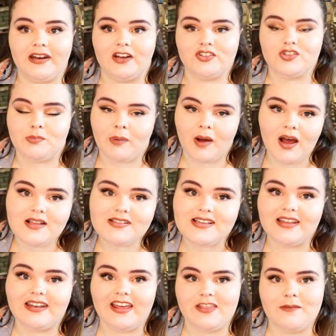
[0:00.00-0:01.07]
a little pot
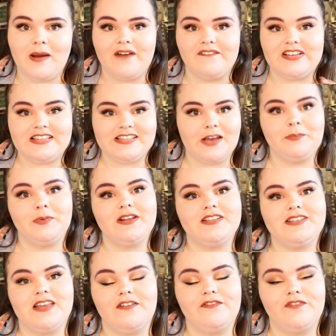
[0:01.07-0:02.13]
and let them have it separately to their